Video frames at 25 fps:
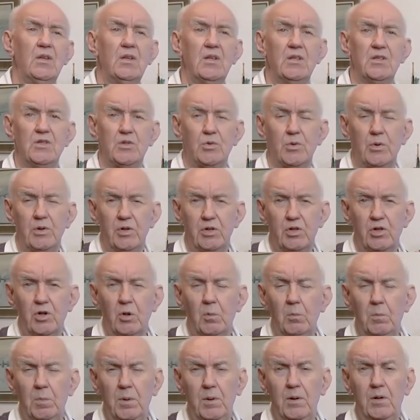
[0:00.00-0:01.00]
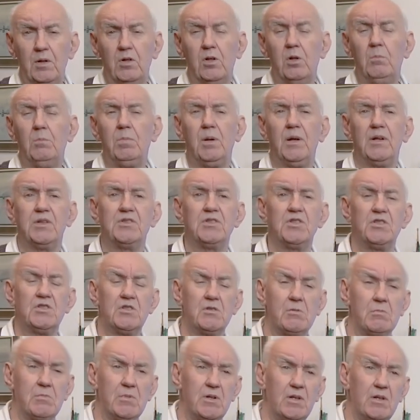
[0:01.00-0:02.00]
It's quite a complex
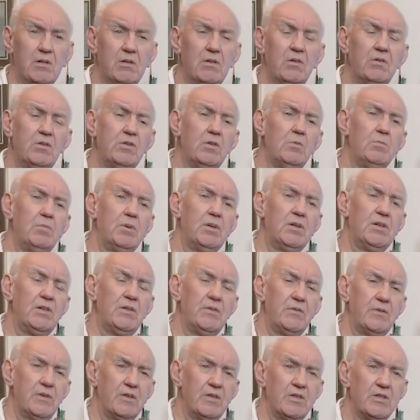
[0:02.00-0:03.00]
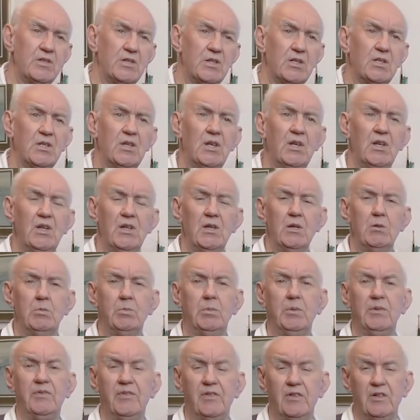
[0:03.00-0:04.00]
system now, and I do believe that it
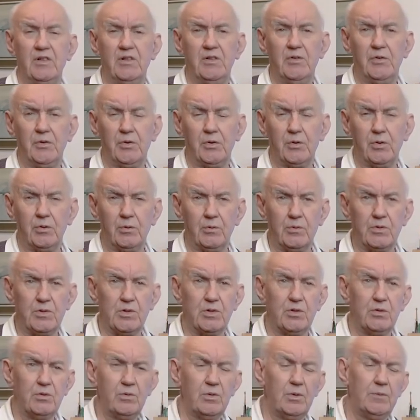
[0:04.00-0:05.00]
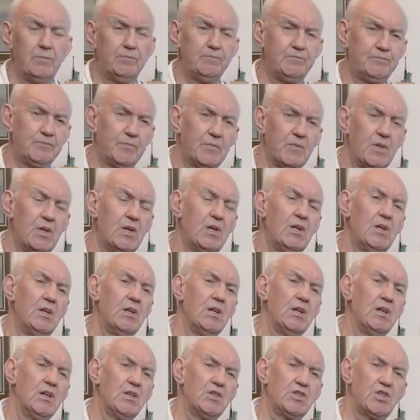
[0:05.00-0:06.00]
would be very difficult to
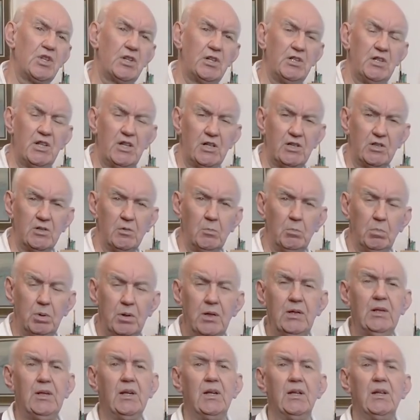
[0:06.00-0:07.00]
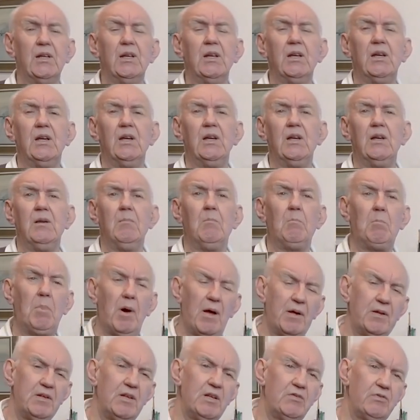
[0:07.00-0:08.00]
shut it down completely,
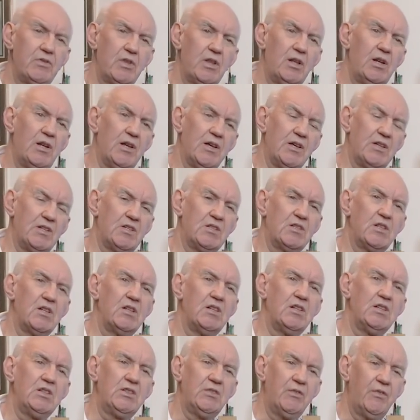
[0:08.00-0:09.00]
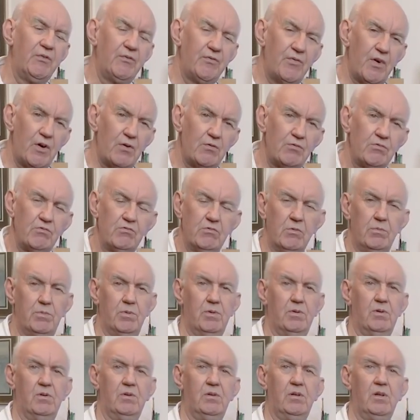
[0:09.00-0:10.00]
but nevertheless, it is
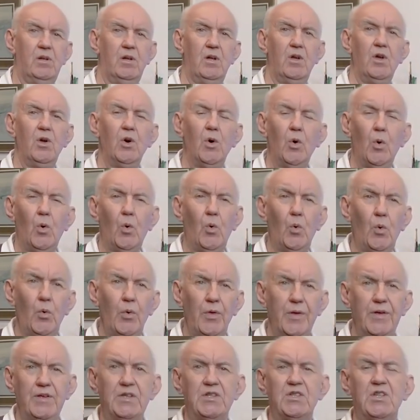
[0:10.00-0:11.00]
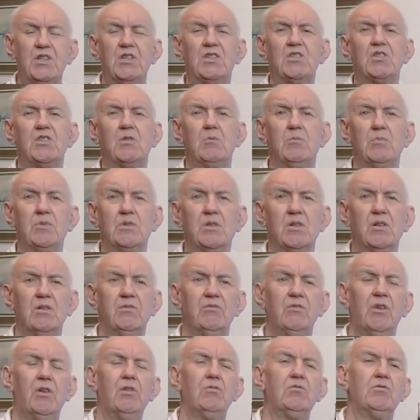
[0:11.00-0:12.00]
vulnerable. All these systems are
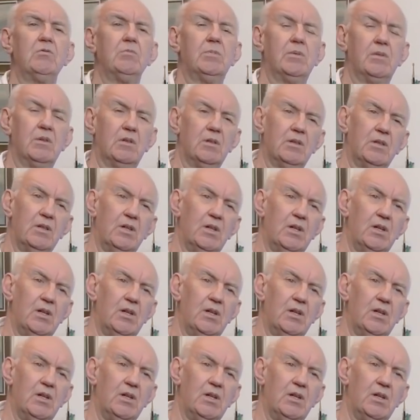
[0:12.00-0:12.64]
vulnerable.